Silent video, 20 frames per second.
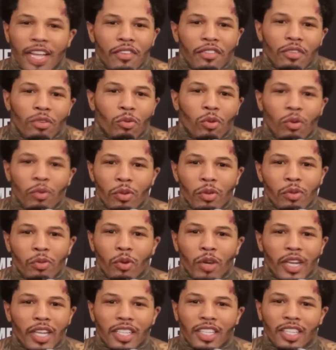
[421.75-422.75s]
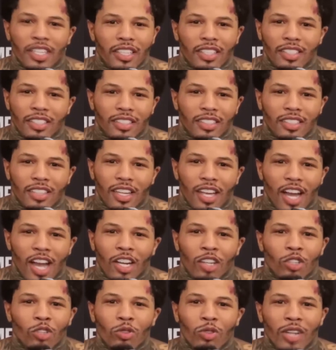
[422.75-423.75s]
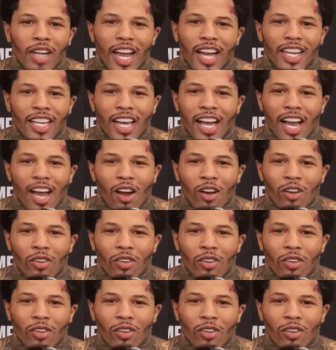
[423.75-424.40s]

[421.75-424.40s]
name has floated to the top of the list.